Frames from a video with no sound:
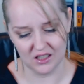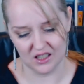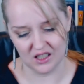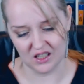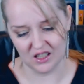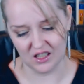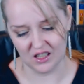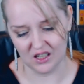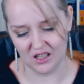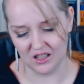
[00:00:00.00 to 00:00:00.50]

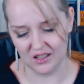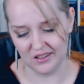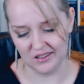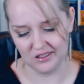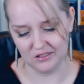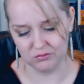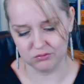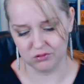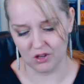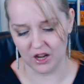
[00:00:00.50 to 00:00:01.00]

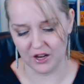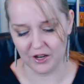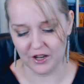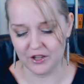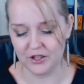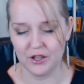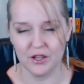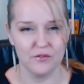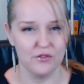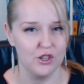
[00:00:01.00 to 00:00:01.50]
I
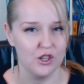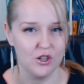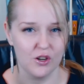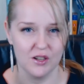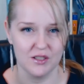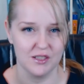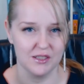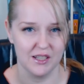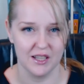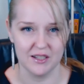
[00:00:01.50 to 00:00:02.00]
don't know if you
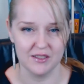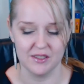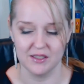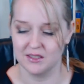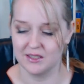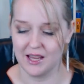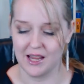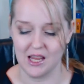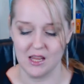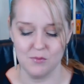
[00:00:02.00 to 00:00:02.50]
guys are getting
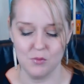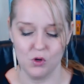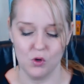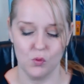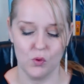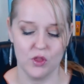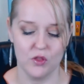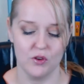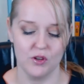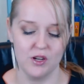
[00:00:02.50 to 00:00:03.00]
the same
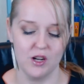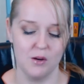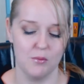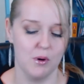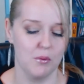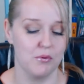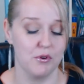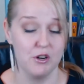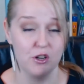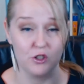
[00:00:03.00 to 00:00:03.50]
or whether or
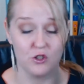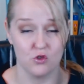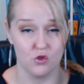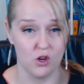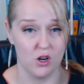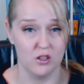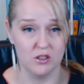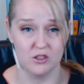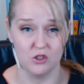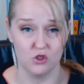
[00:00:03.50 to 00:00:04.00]
not my Pro
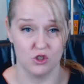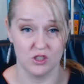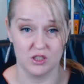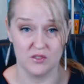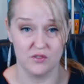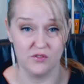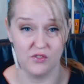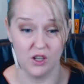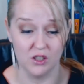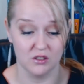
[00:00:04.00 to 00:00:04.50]
controller is
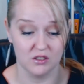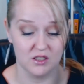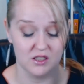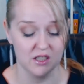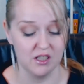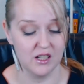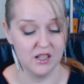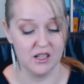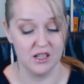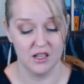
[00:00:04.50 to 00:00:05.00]
just
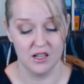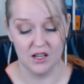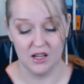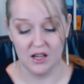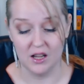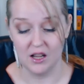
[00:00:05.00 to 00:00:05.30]
faulty.